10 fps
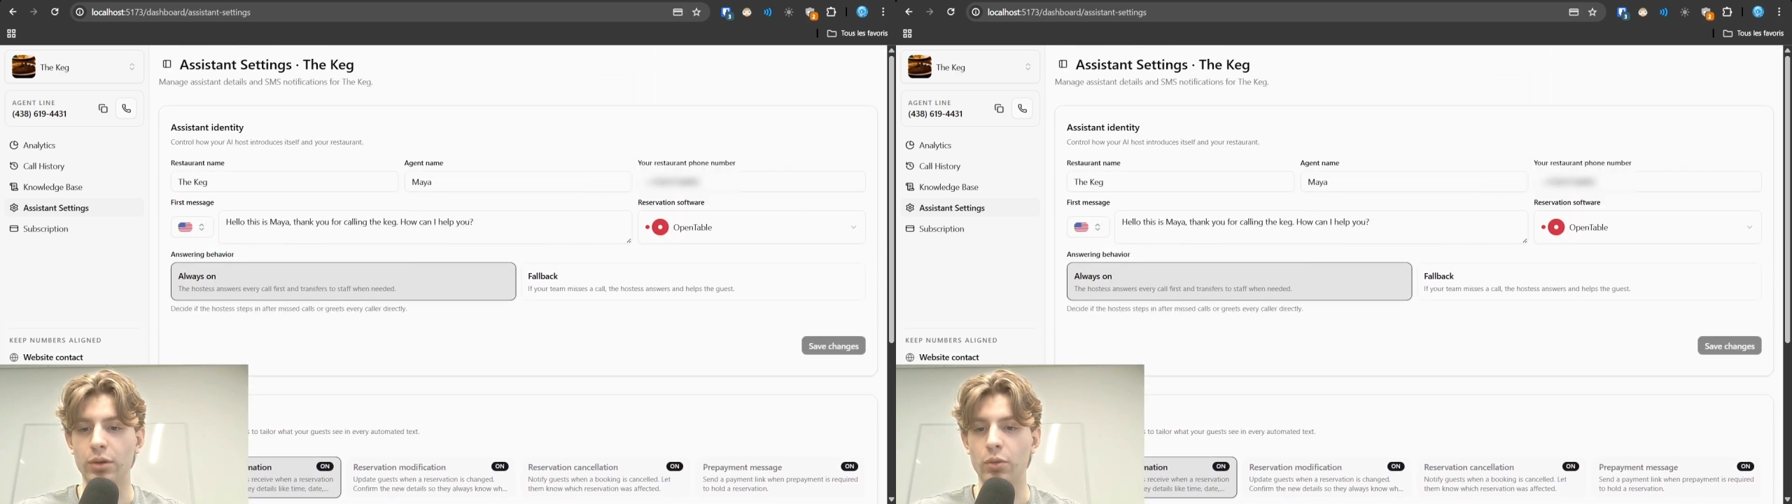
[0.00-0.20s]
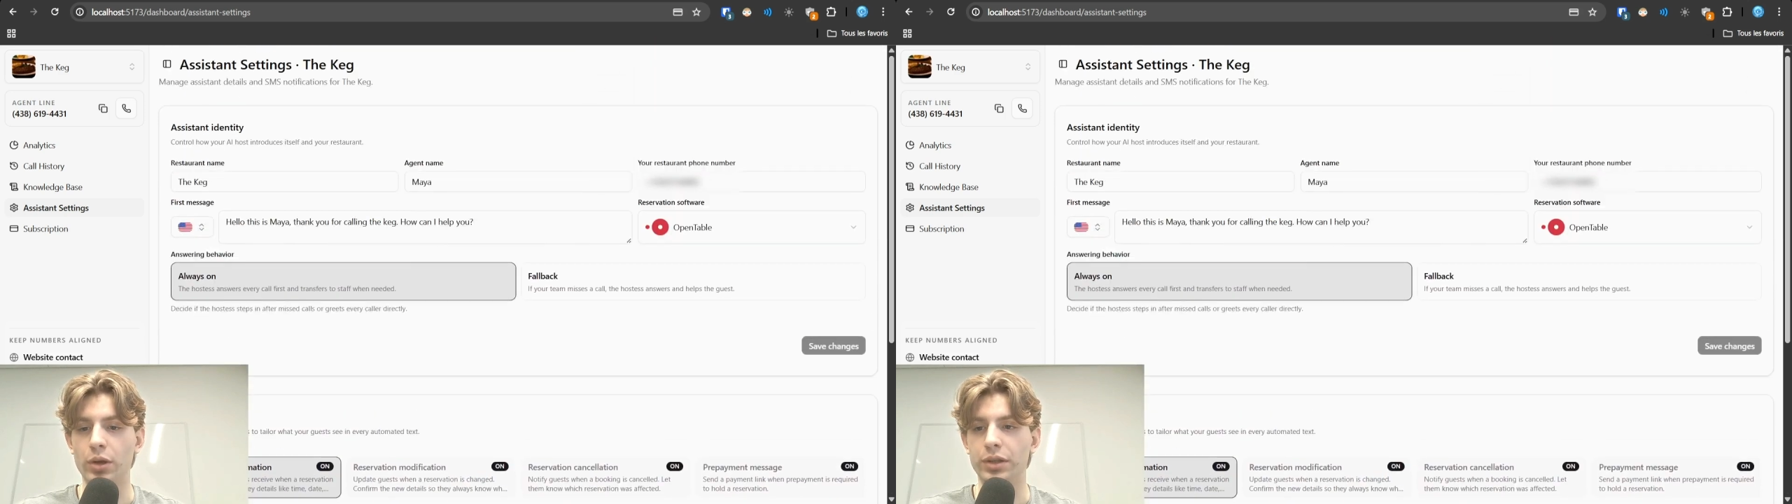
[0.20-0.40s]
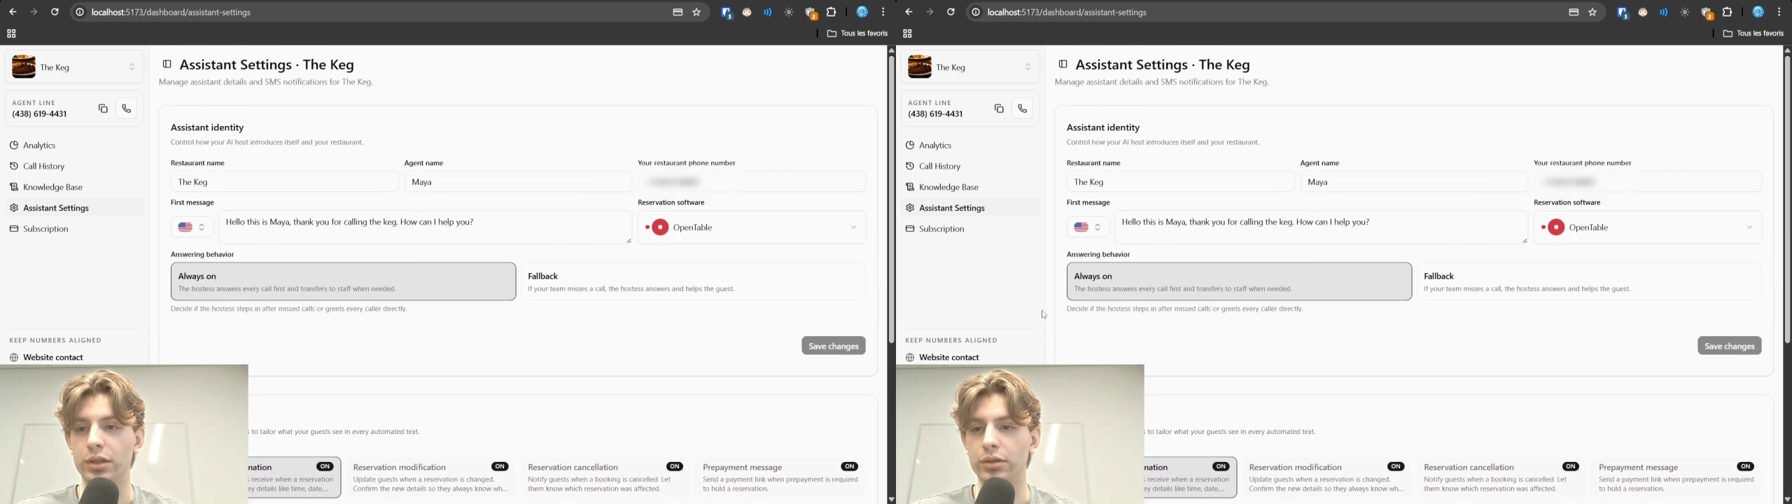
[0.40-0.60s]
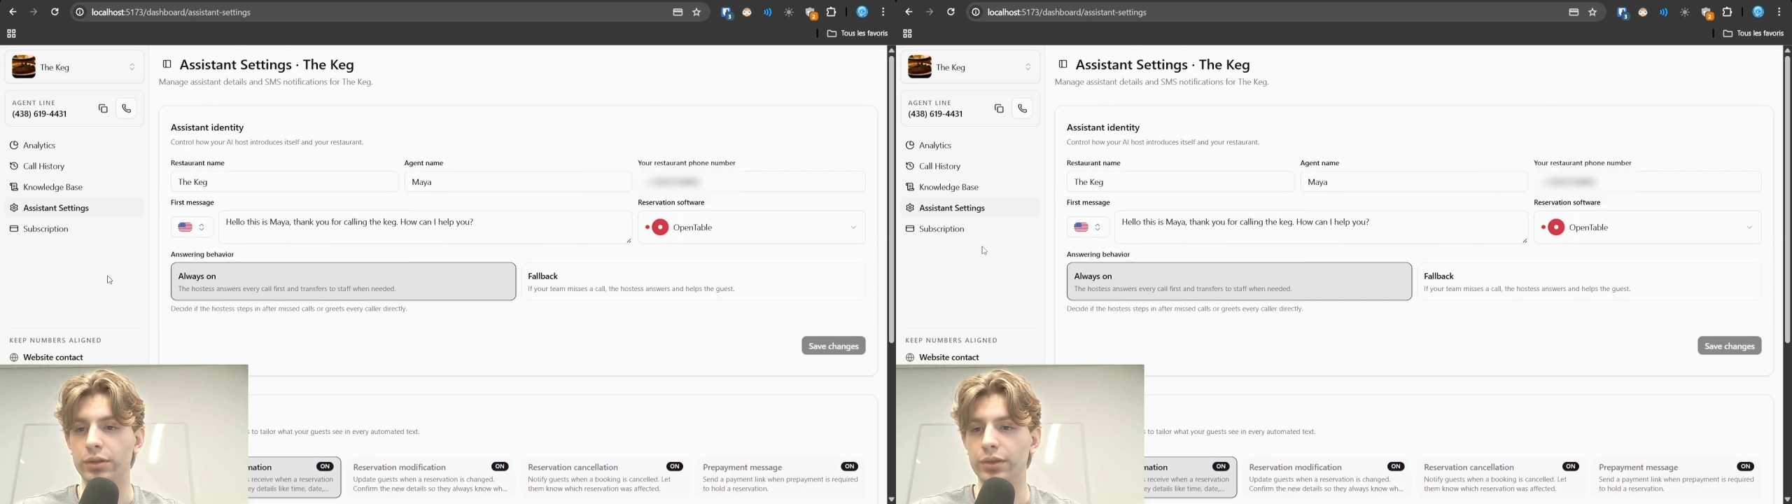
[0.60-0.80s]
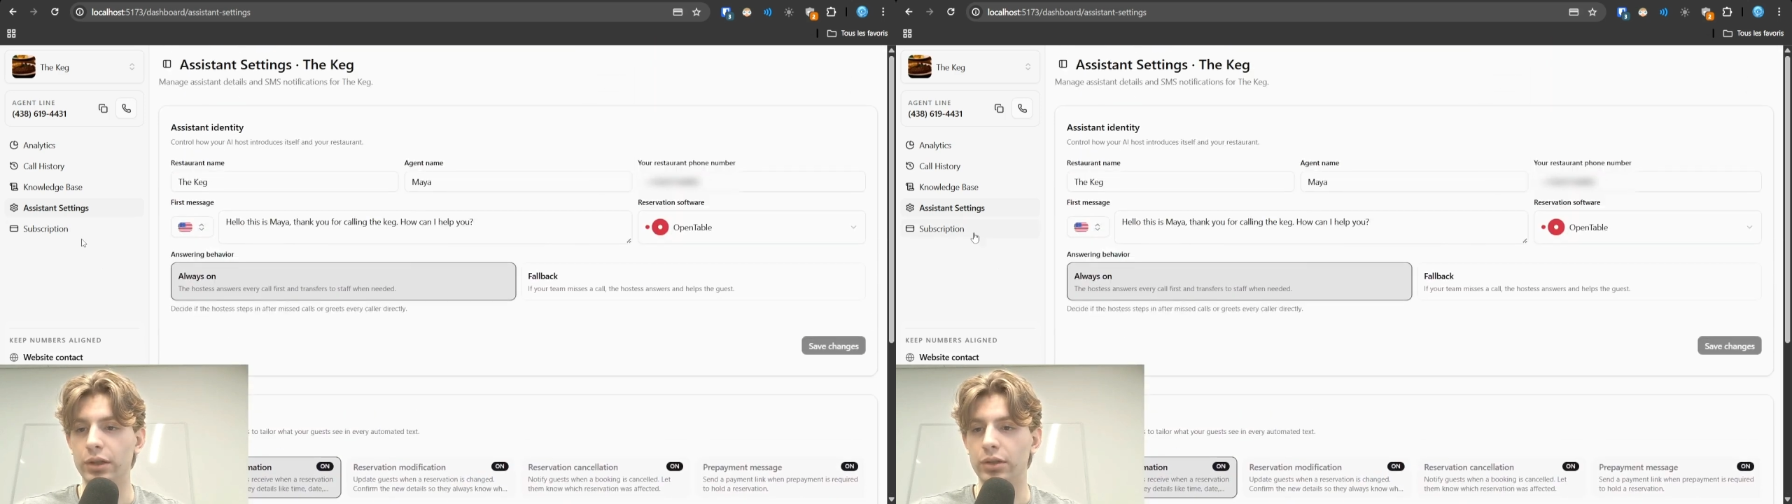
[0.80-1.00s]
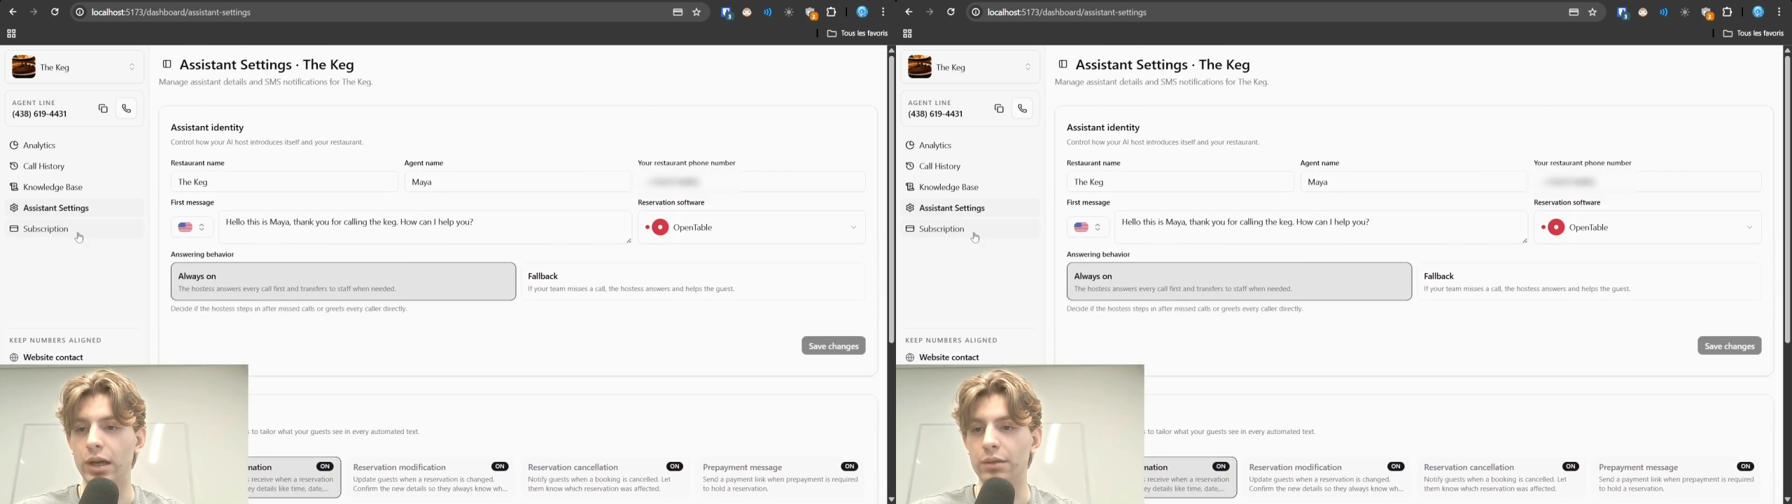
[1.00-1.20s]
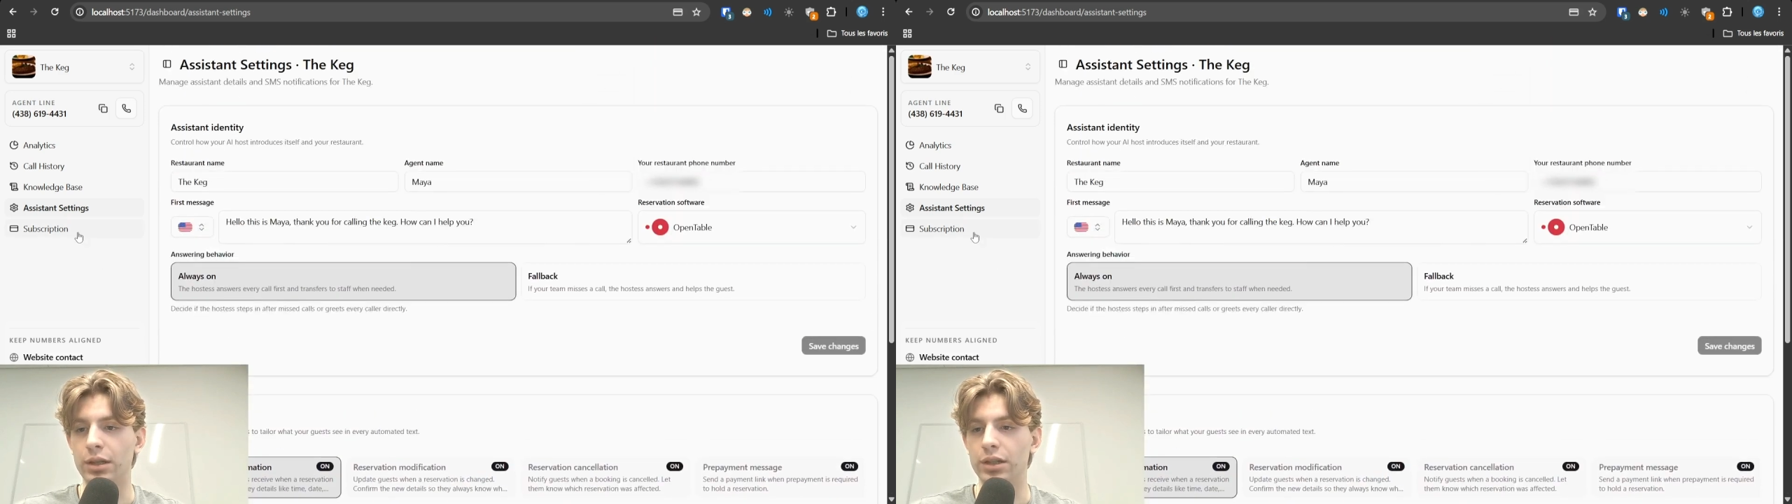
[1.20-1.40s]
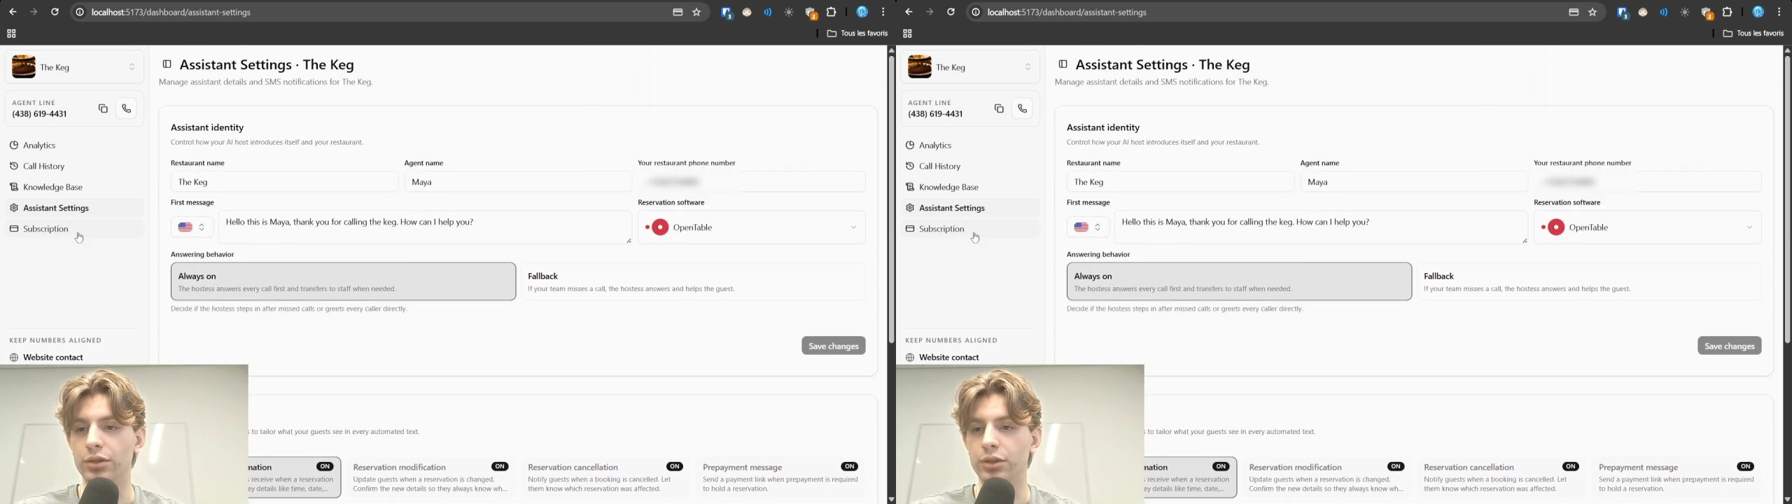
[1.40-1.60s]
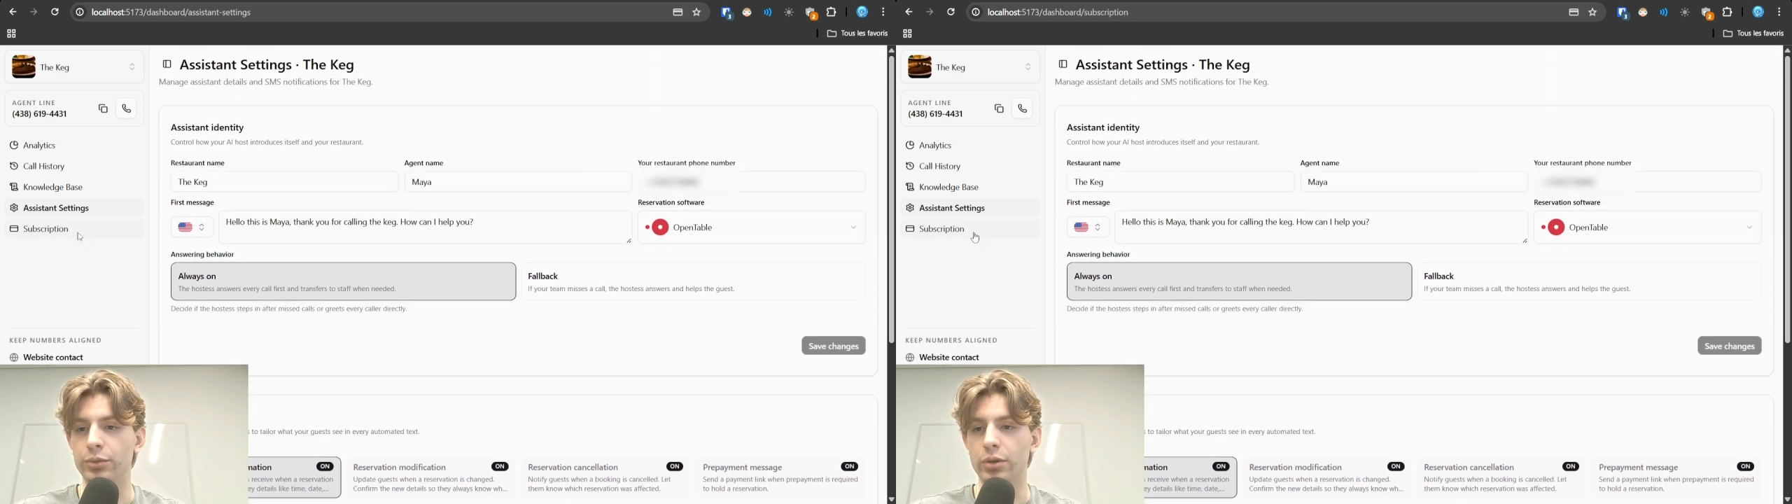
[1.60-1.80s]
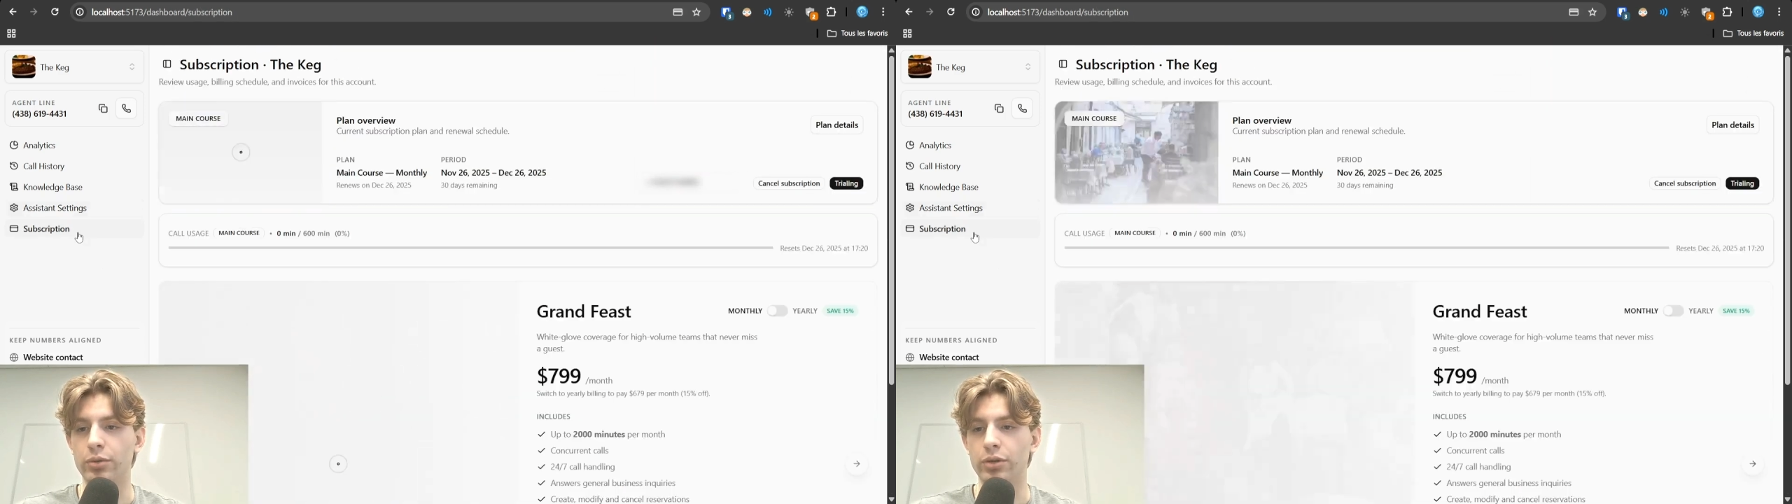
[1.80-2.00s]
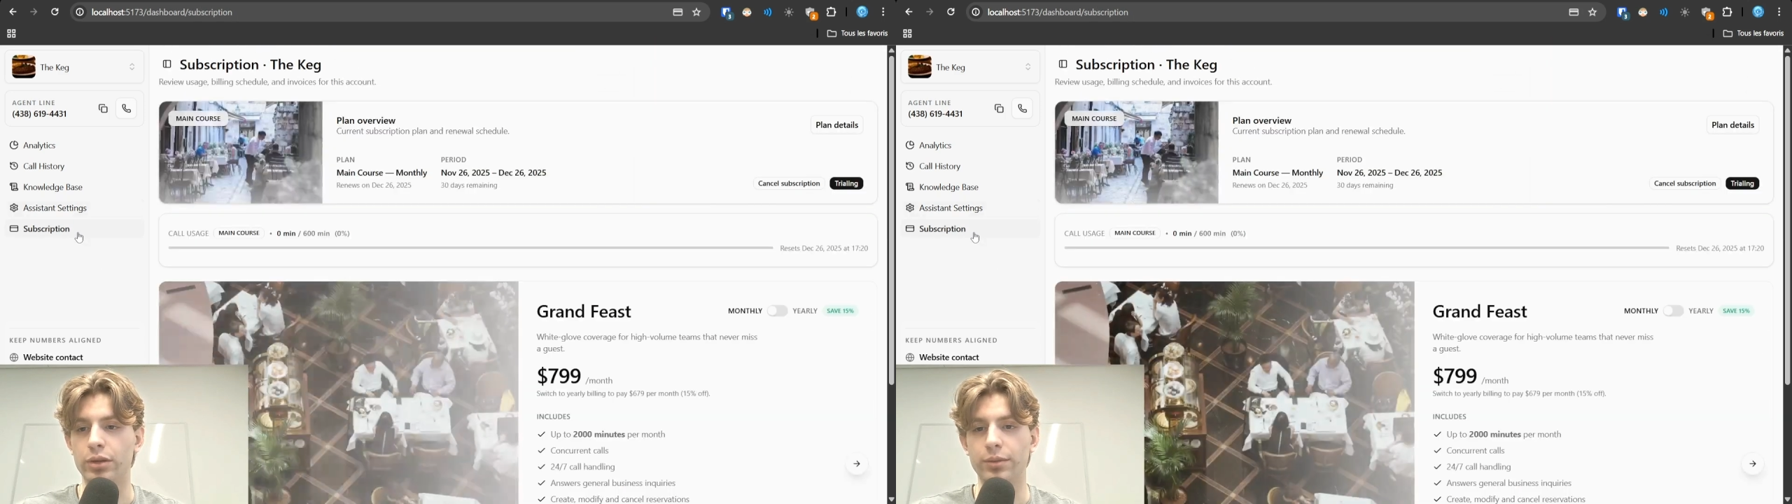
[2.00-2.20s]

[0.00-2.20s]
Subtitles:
where you can configure and manage your subscription.